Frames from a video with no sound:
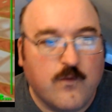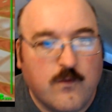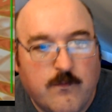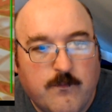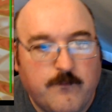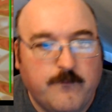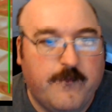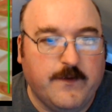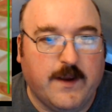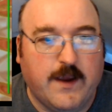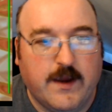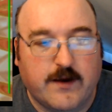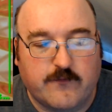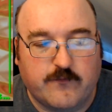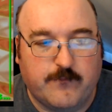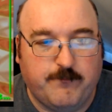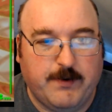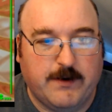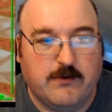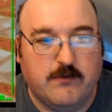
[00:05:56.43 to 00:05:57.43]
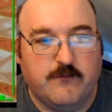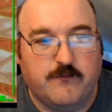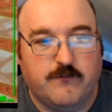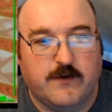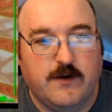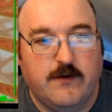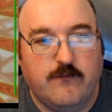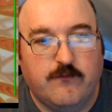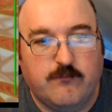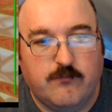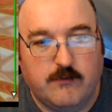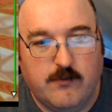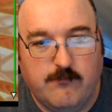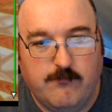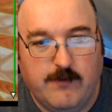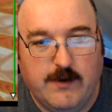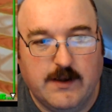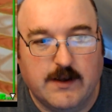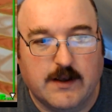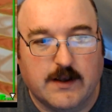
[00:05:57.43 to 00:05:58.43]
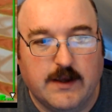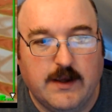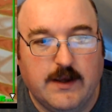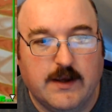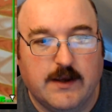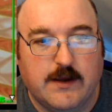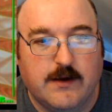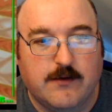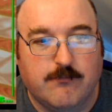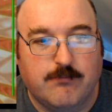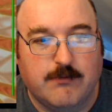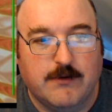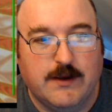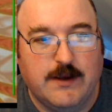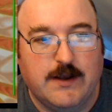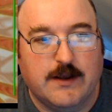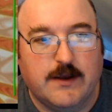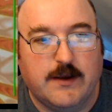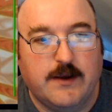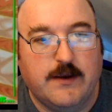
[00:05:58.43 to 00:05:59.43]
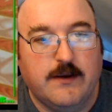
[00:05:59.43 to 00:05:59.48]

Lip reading: The X-parasites were immediately and completely